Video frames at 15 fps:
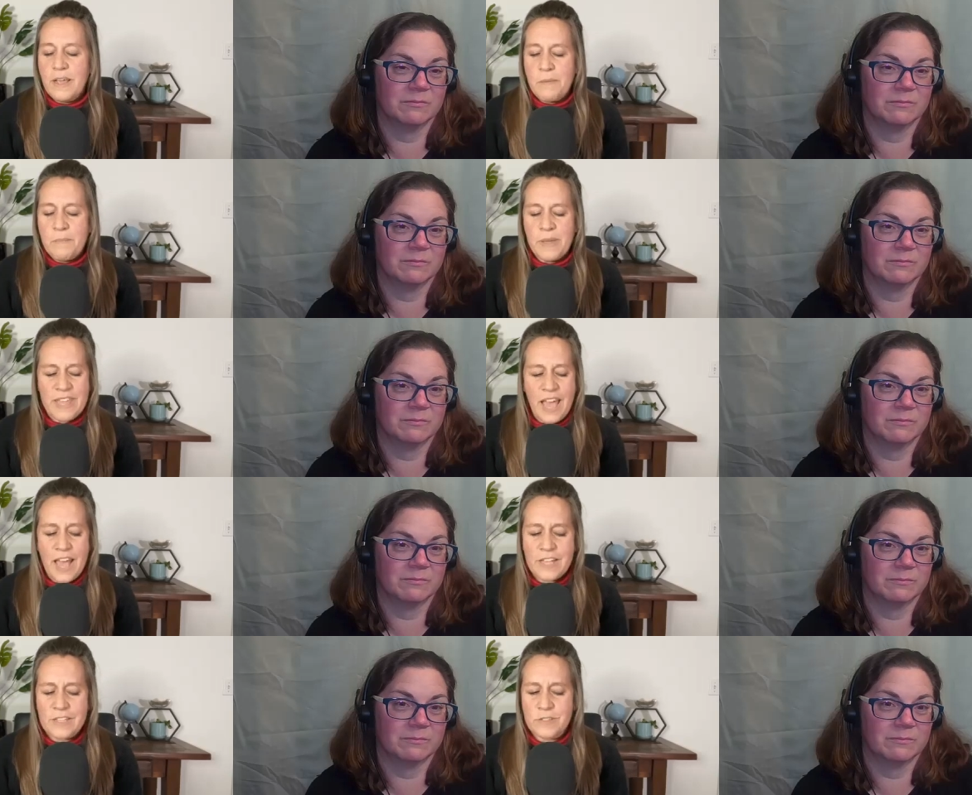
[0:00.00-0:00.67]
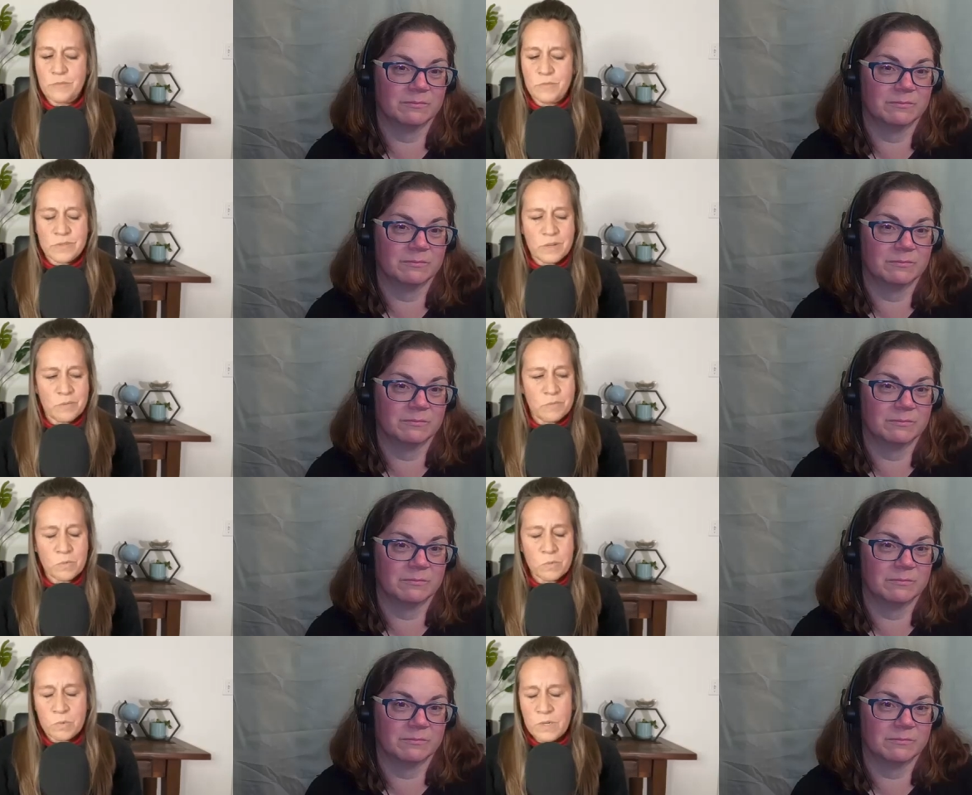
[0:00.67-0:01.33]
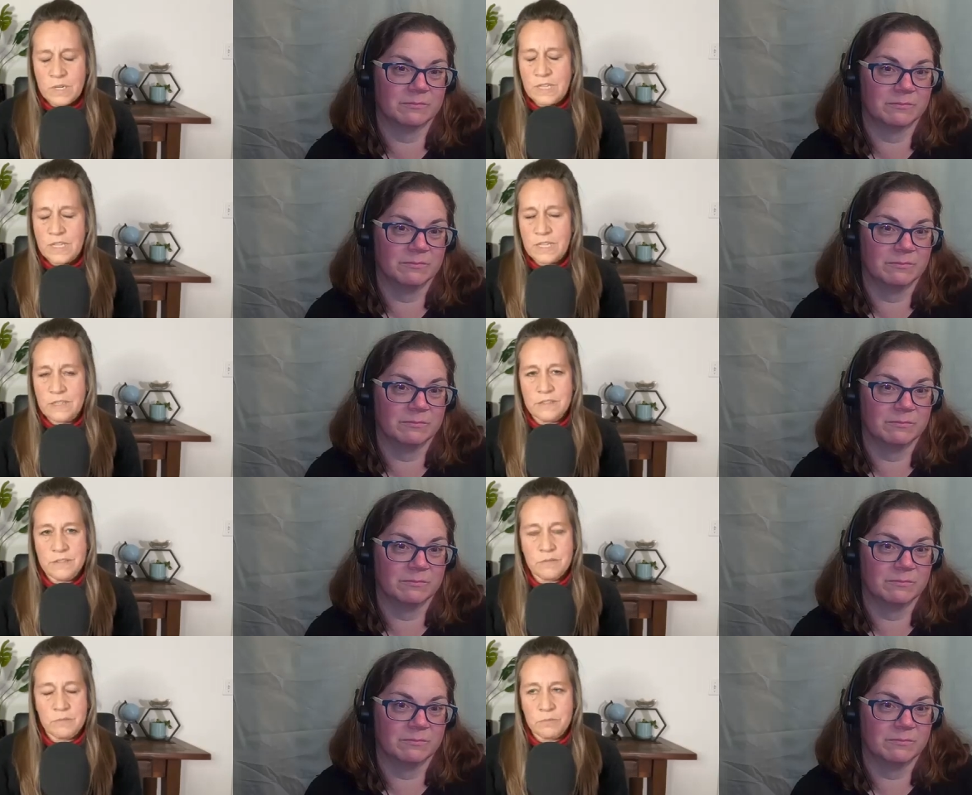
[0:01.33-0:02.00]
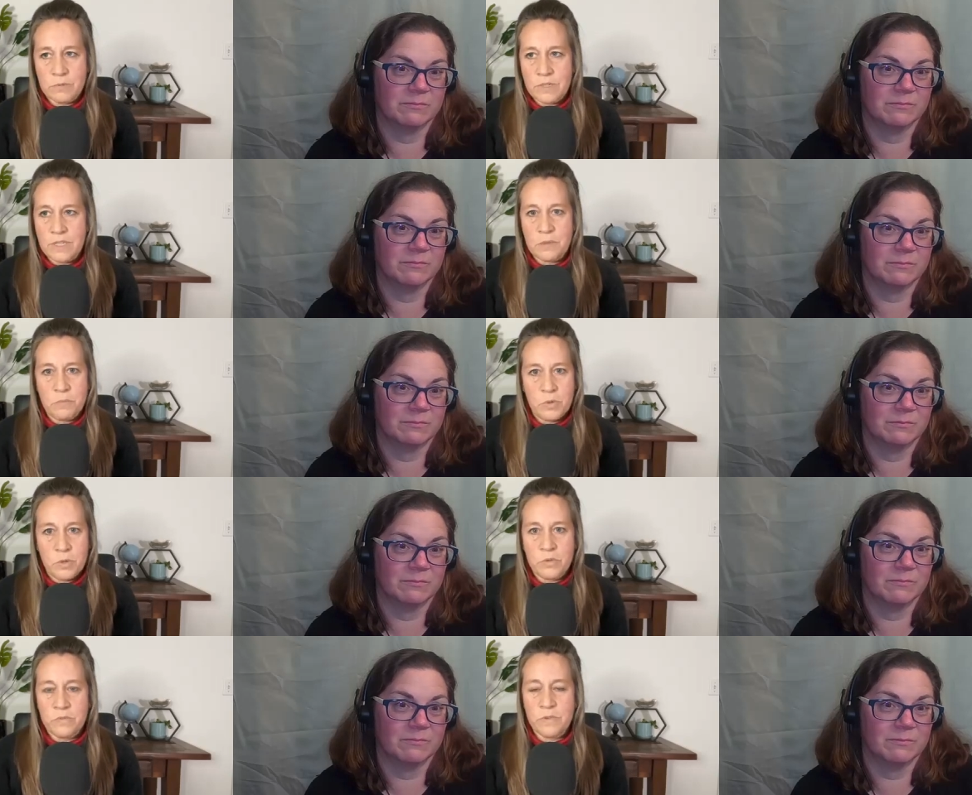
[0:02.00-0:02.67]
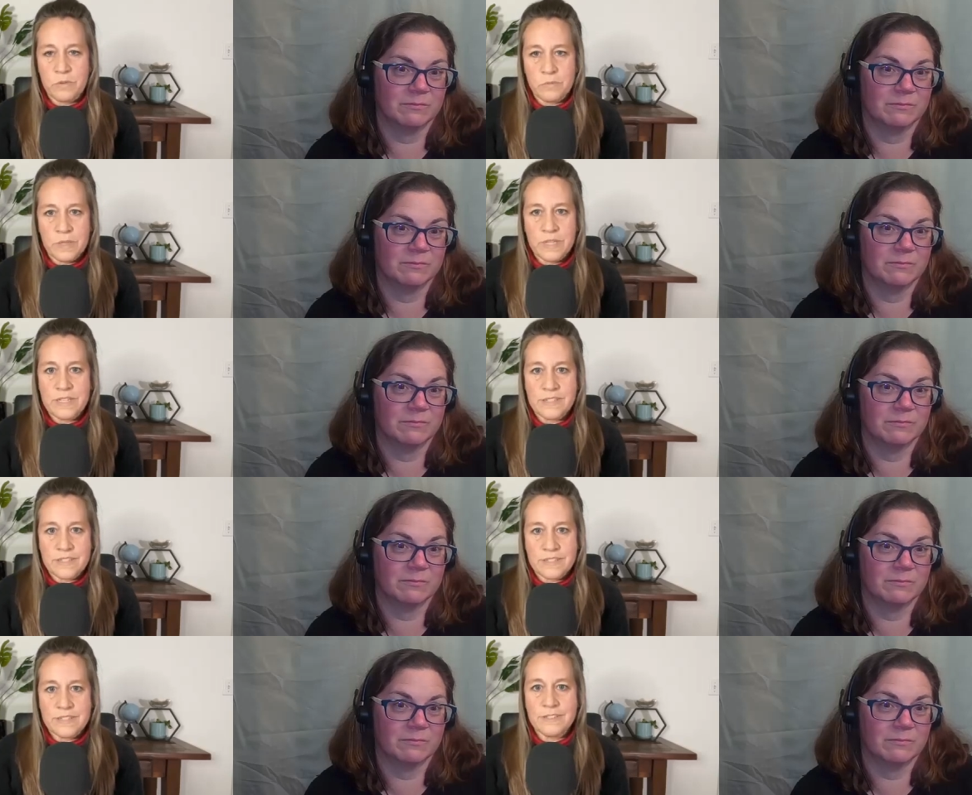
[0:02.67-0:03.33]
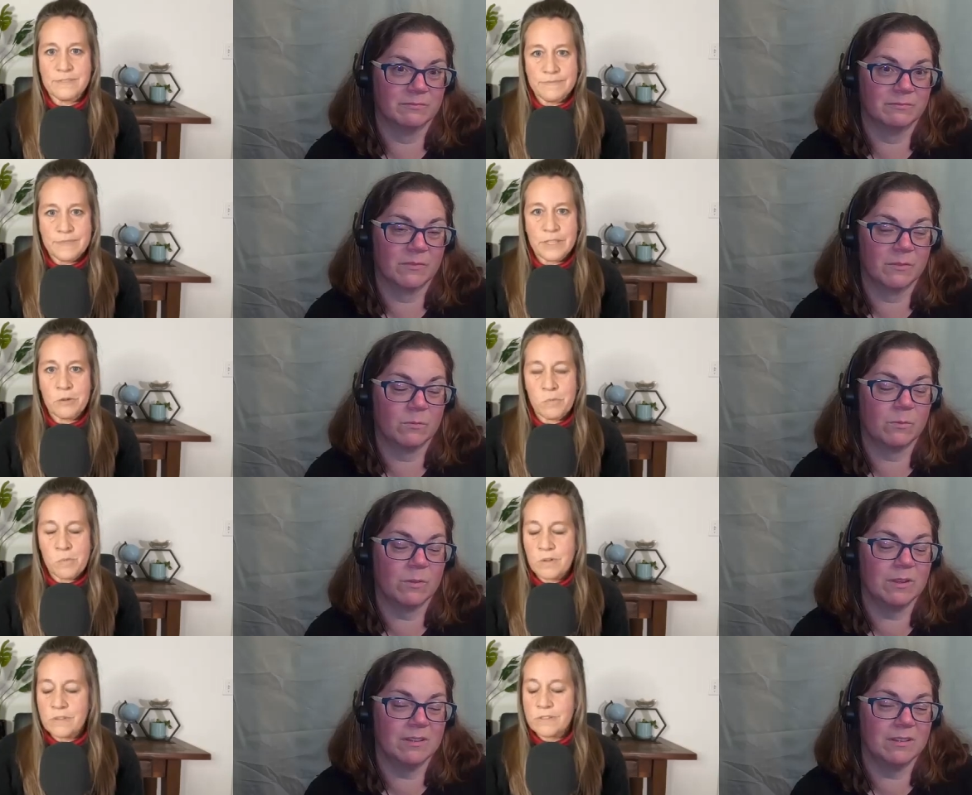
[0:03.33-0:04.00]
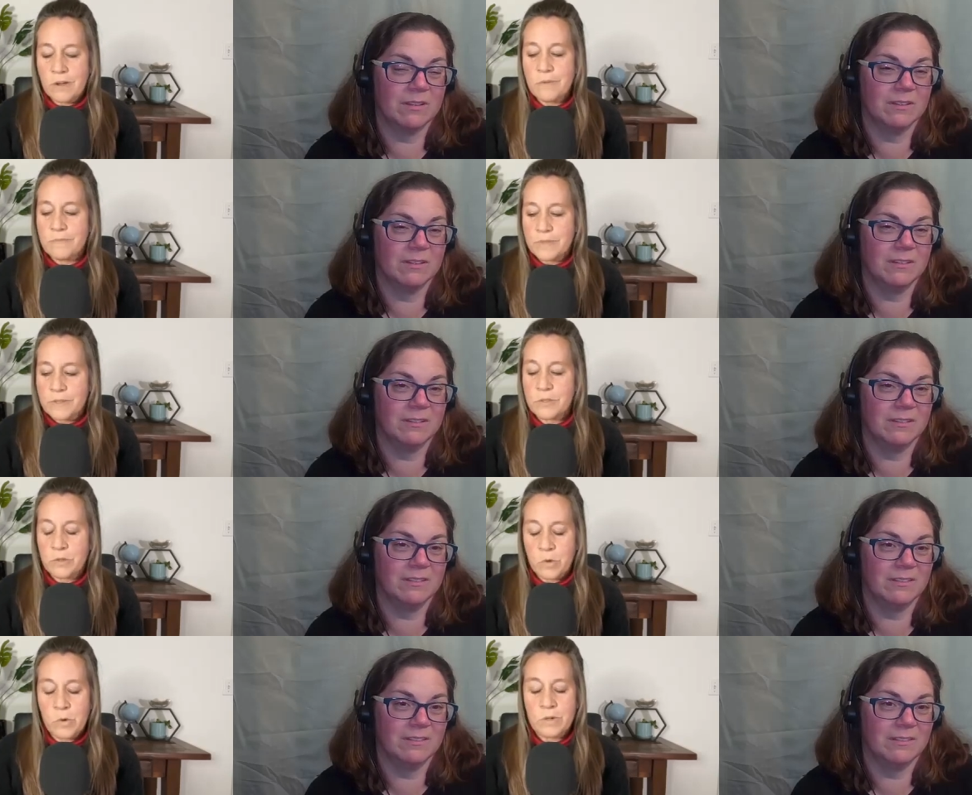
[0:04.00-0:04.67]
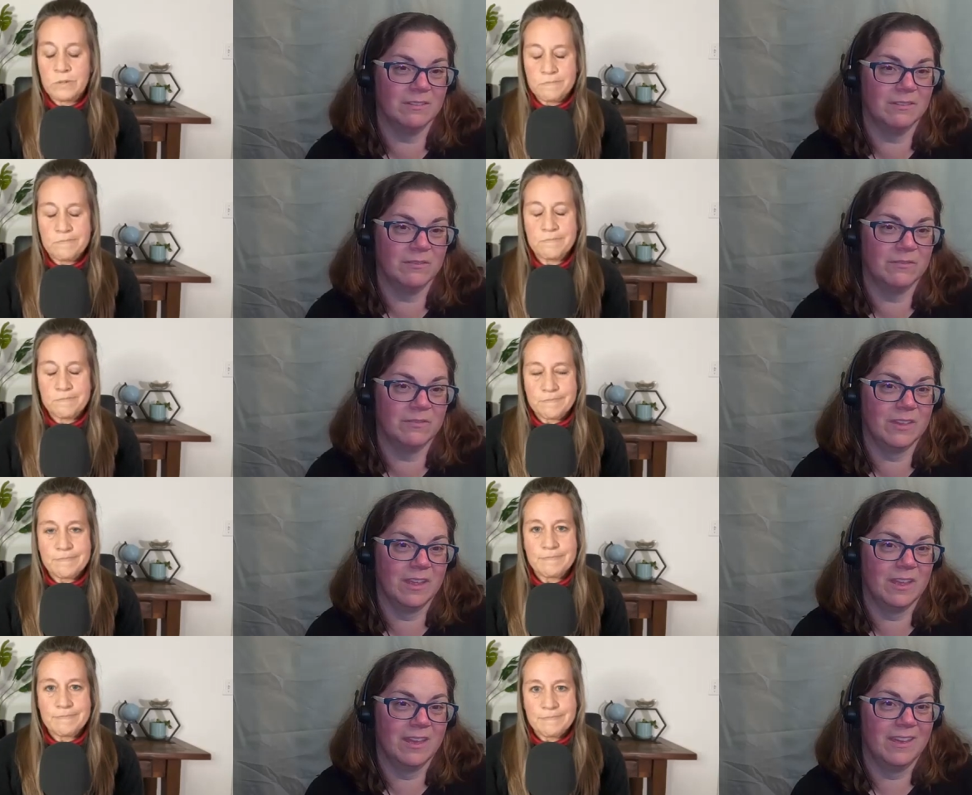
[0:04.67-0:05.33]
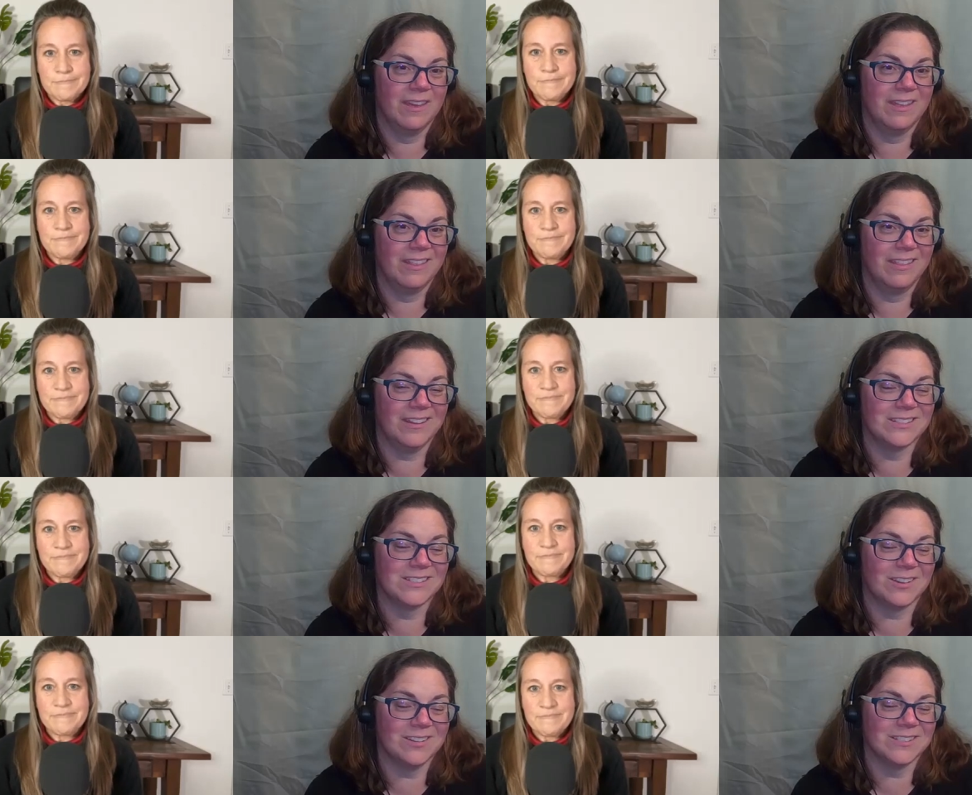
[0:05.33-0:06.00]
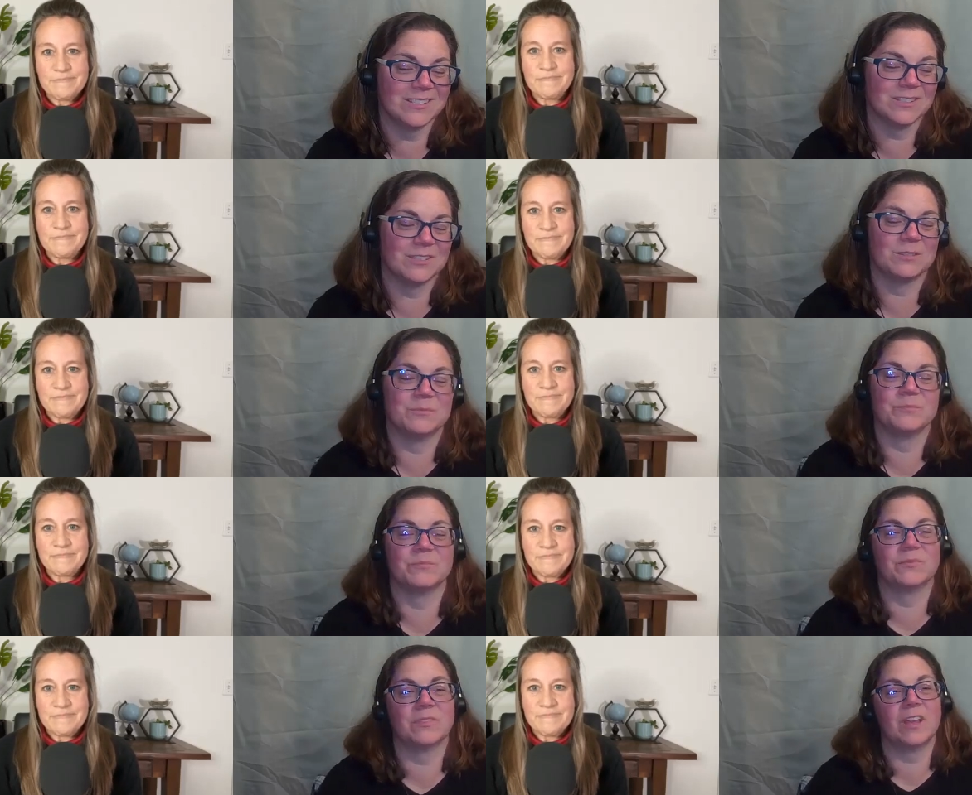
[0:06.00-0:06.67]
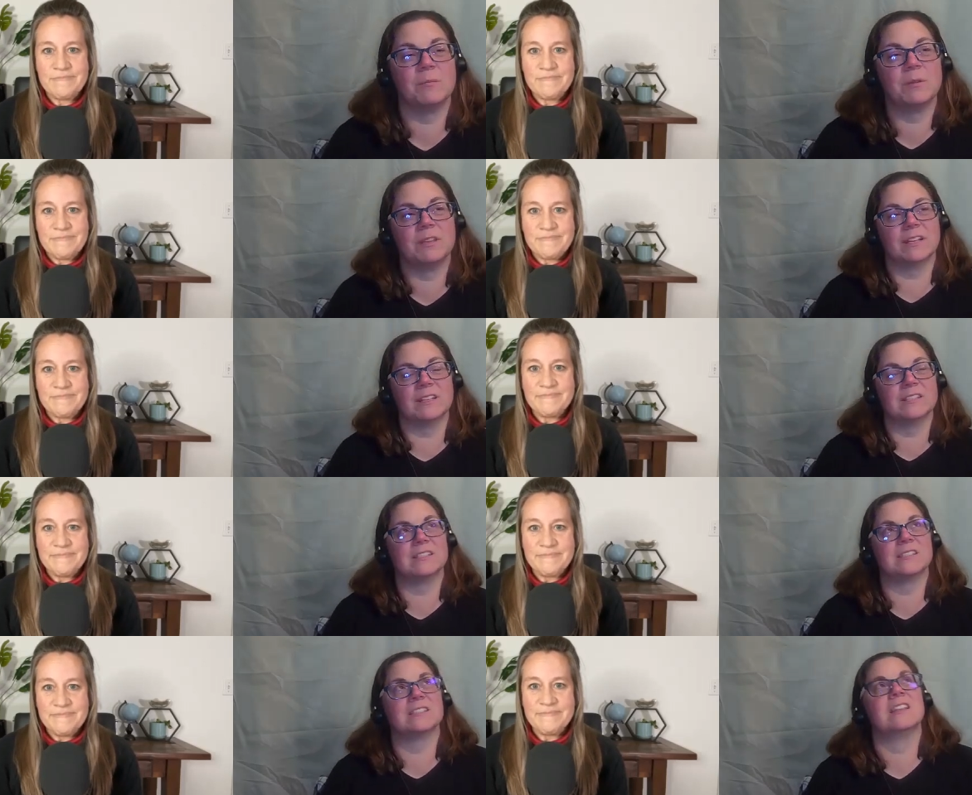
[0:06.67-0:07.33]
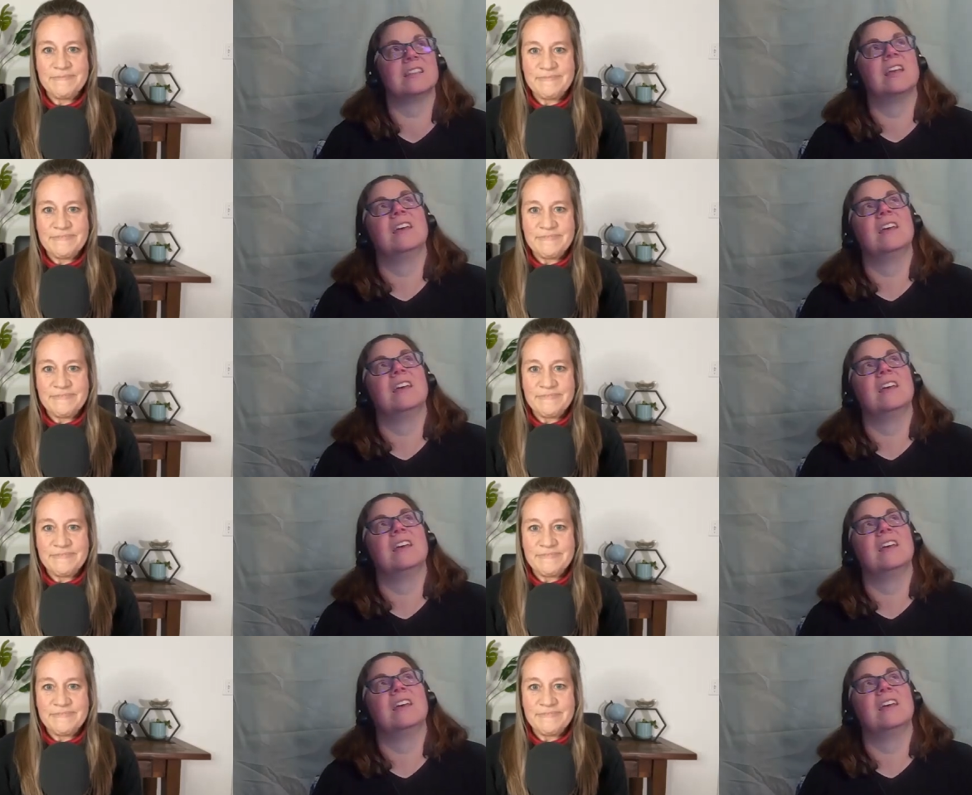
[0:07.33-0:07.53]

Speaker 1: but yeah, some really, really beautiful places in the world. So it was cool. Mm.
Speaker 2: That's awesome. I mean, that's,